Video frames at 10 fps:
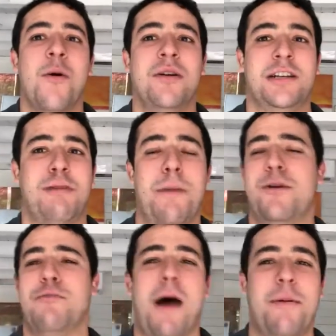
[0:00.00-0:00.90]
which is
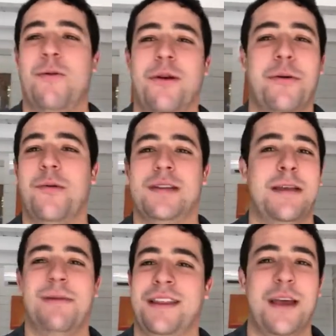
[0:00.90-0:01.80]
probably, you're probably wondering what's
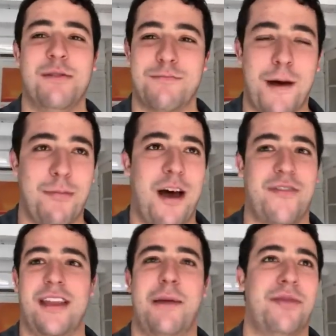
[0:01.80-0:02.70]
the big deal with
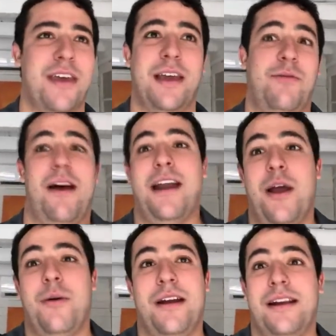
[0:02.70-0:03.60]
PubLoft, and I'm thinking, well, I
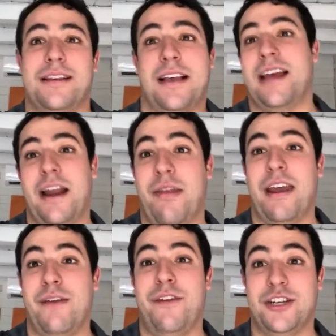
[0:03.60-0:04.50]
know what it is because I know the
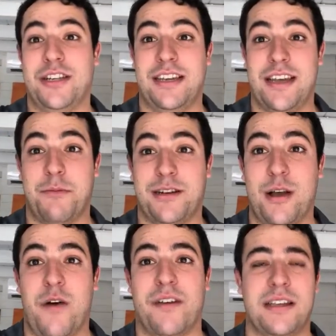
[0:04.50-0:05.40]
inefficiency that we're
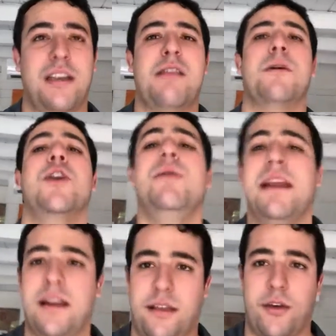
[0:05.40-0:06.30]
solving. So that's what you
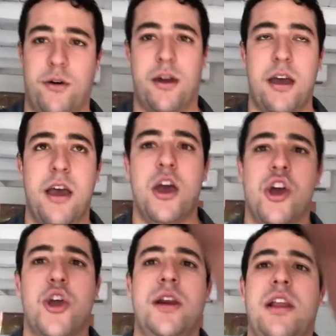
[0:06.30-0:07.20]
need to do.
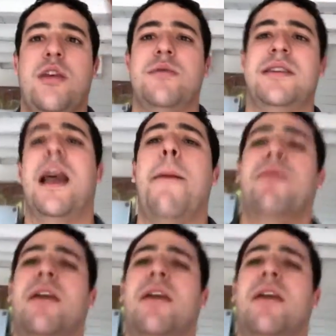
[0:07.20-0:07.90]
You need to stop